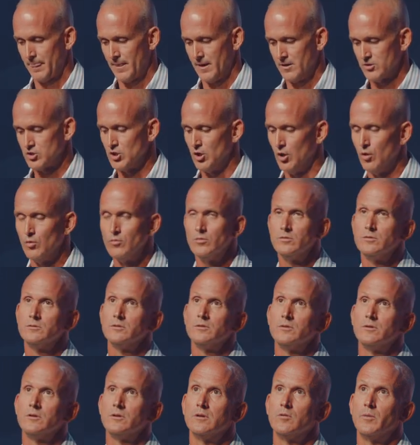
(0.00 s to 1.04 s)
So
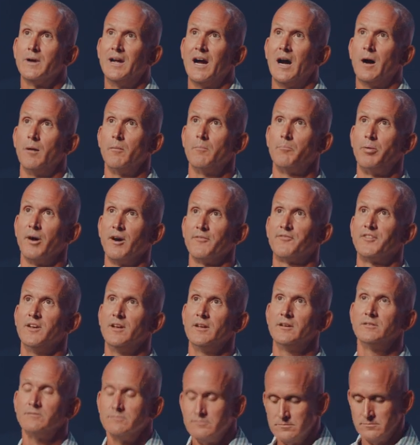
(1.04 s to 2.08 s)
we got
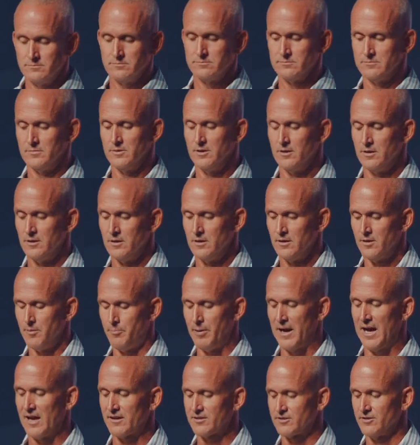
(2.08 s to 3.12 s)
Puffy, the
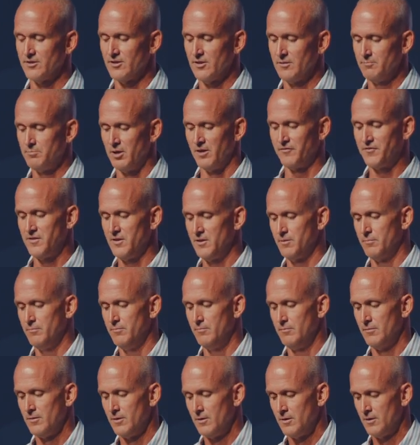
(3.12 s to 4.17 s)
pastor,
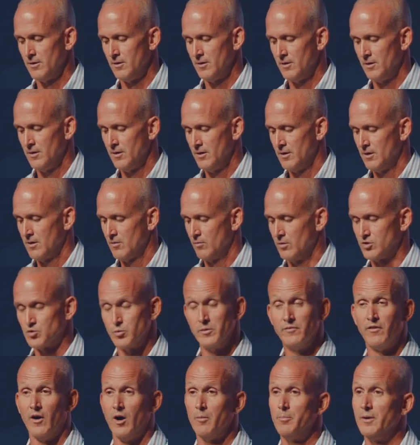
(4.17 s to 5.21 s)
which
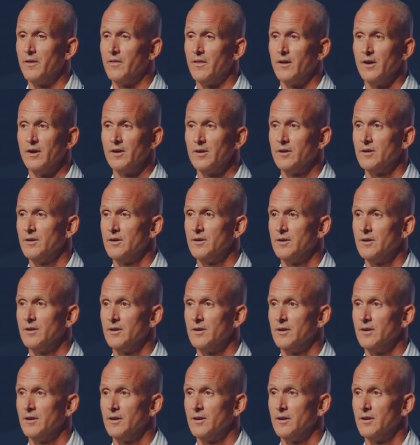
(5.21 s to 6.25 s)
we've all been there,
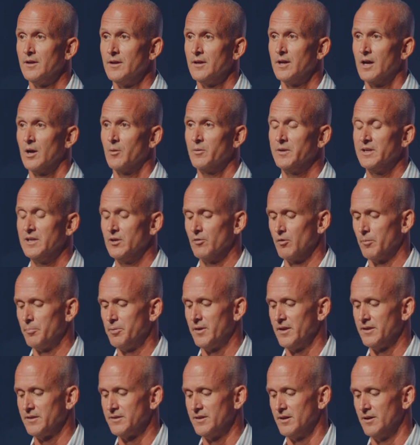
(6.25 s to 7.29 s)
and we need to
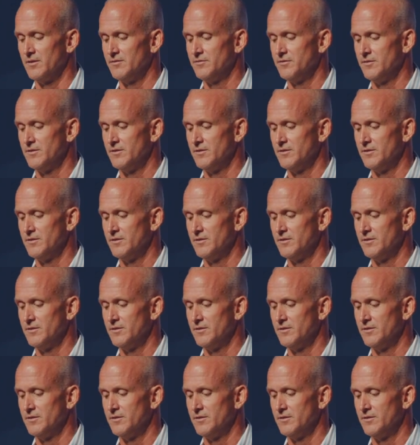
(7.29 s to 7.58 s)
repent of.